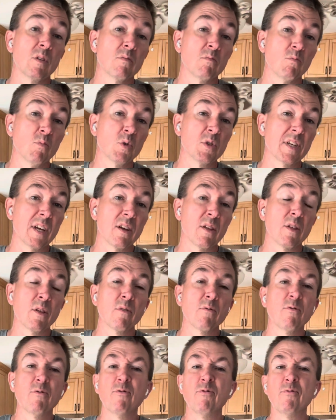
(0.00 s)
we'll say
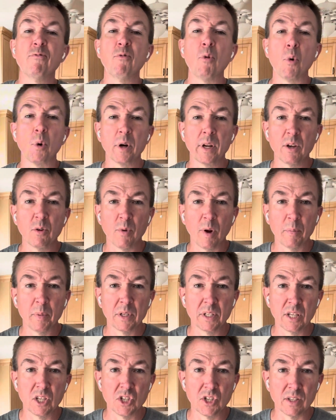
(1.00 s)
40
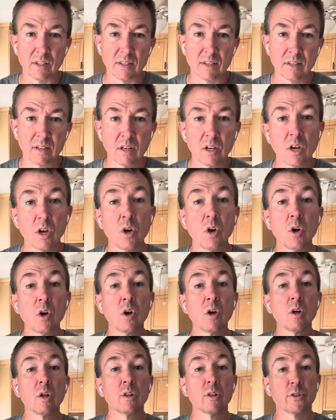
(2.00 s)
repetitions
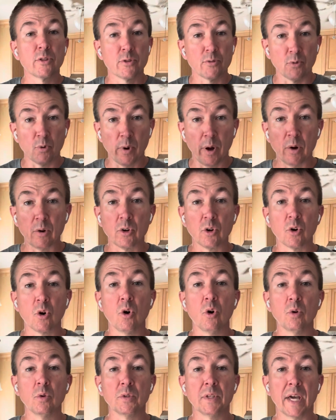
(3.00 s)
throughout your
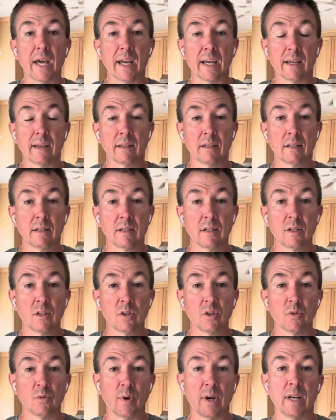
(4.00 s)
whole day,
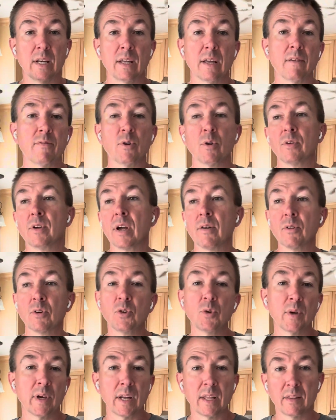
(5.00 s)
right? If you're never
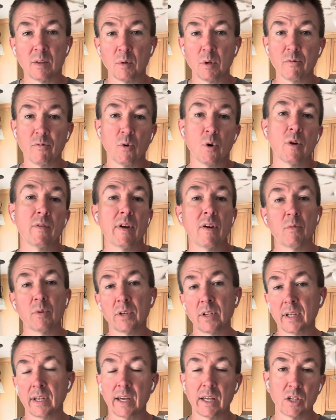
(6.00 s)
doing anything before, if you haven't
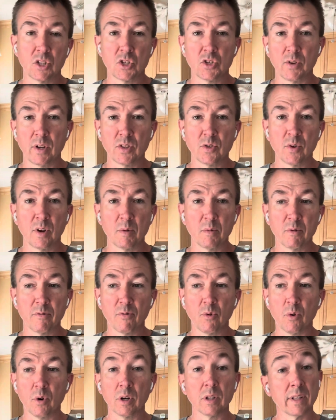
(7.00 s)
done any kind of strength training
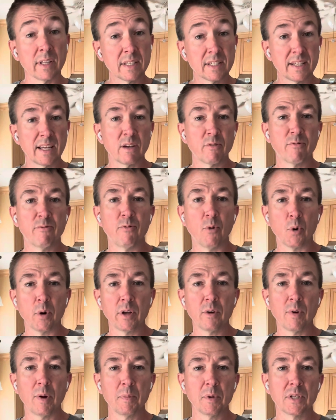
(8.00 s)
before, let's take 40
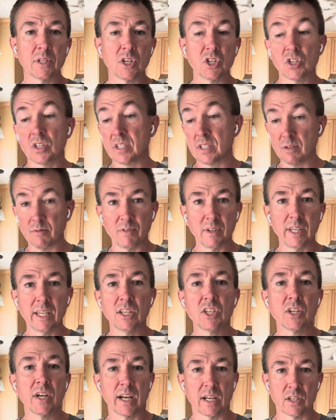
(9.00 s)
repetitions of
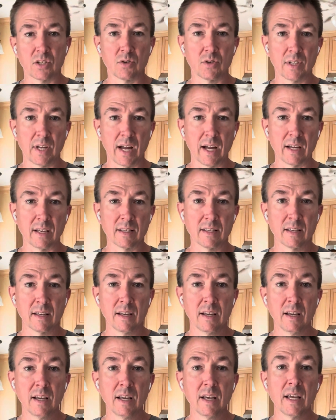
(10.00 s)
each exercise
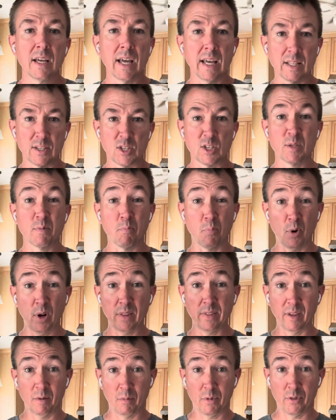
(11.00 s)
and spread
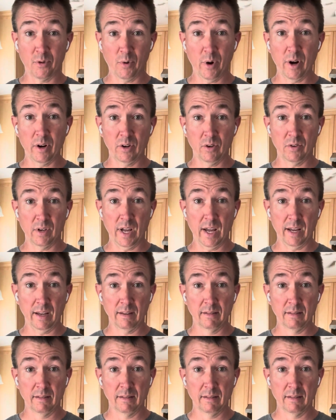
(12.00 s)
them throughout your day.